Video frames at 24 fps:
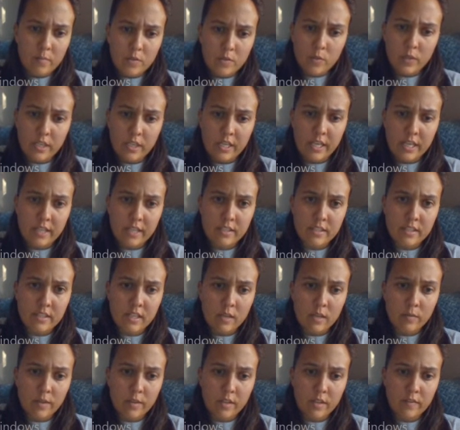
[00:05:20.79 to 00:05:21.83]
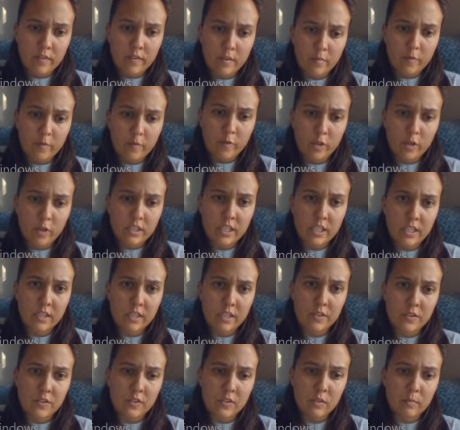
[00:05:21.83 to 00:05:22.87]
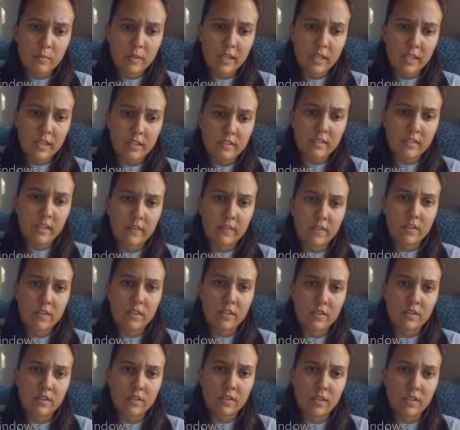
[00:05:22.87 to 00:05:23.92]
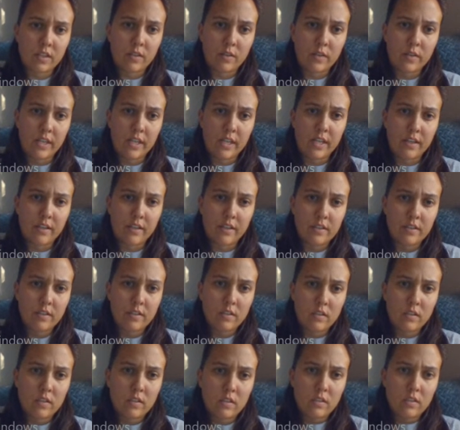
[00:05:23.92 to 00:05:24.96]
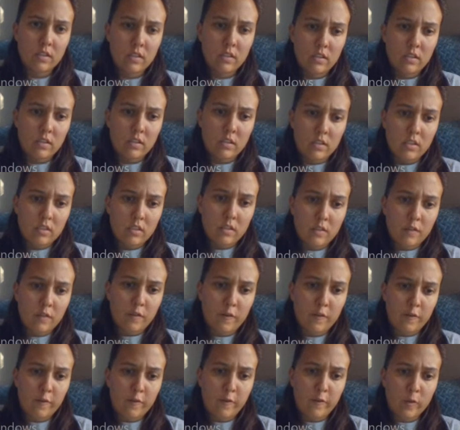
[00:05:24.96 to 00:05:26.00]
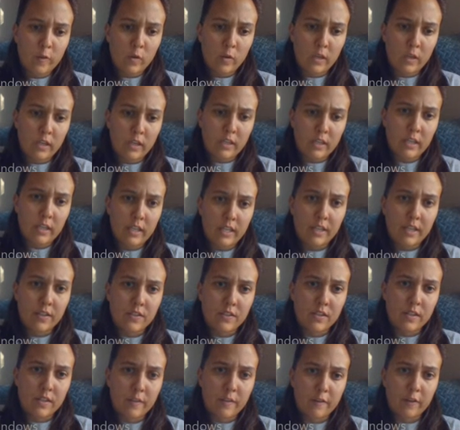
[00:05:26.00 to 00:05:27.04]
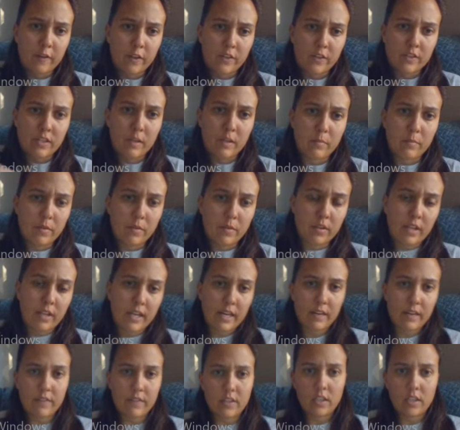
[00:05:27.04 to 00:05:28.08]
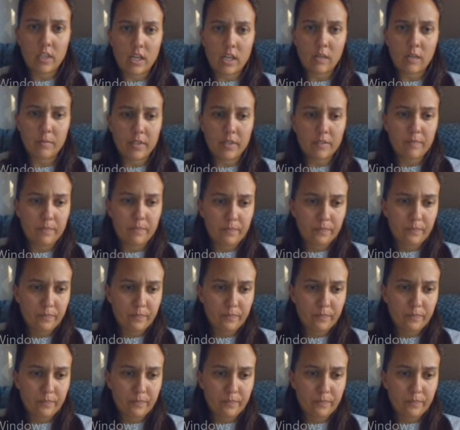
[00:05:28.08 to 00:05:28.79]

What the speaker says: 28 is not one of them. 14 is too big. 7 doesn't go in. 4 is the first number they have in common.